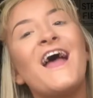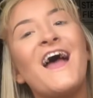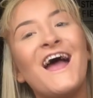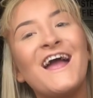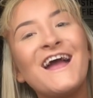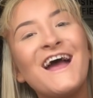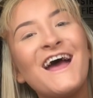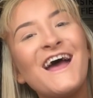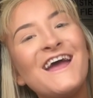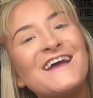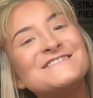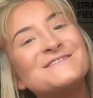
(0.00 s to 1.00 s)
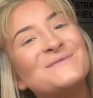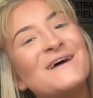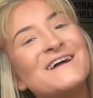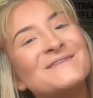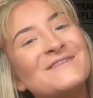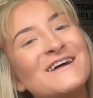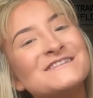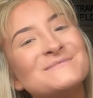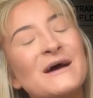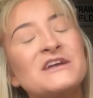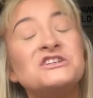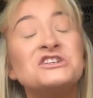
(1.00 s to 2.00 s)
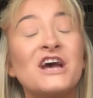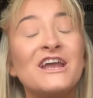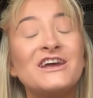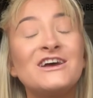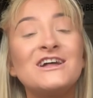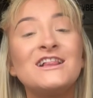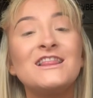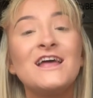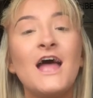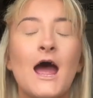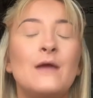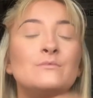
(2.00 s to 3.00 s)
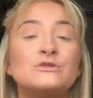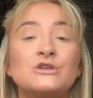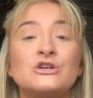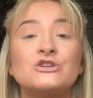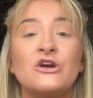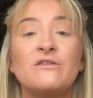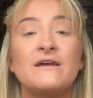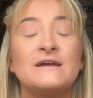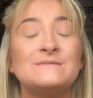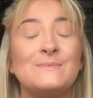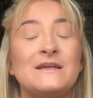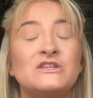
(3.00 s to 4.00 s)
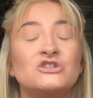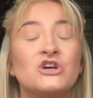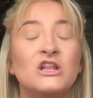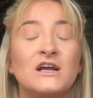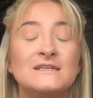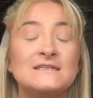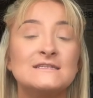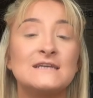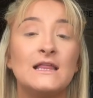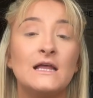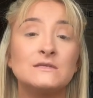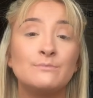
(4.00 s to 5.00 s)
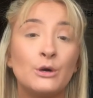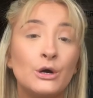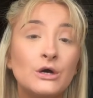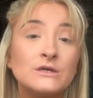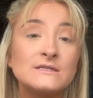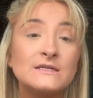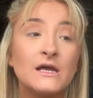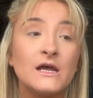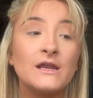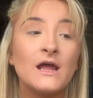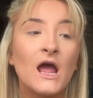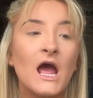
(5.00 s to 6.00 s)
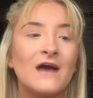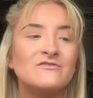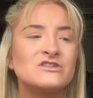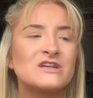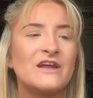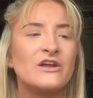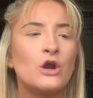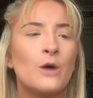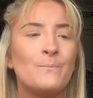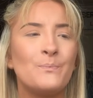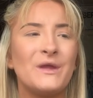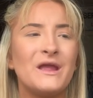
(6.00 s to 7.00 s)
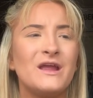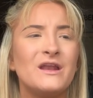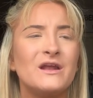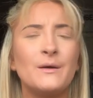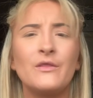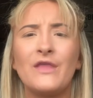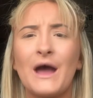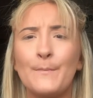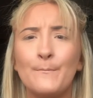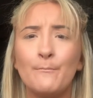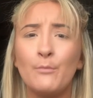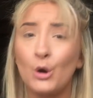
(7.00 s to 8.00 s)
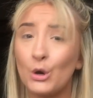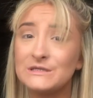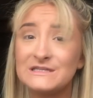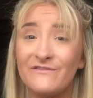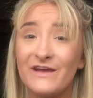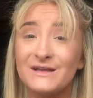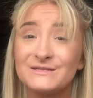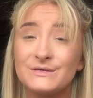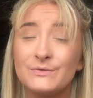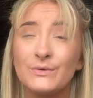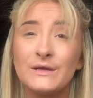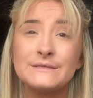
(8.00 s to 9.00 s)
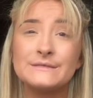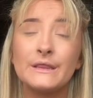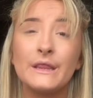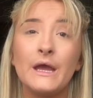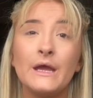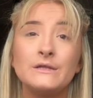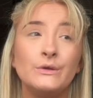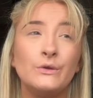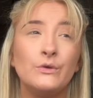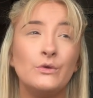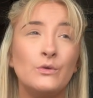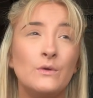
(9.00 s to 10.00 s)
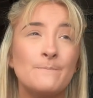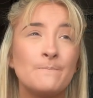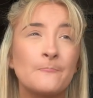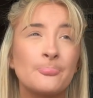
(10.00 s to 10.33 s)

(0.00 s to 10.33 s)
Hi guys, welcome back to my channel. I'm so sorry that it's been so long since I last posted. I've just kind of not been that motivated recently to